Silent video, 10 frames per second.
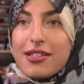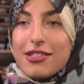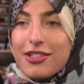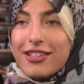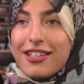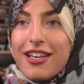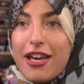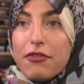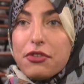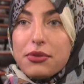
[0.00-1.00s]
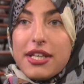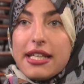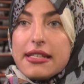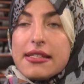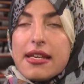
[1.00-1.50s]
It took a few
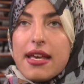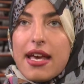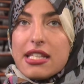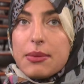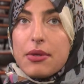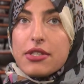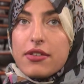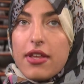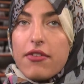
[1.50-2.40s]
days, as opposed to,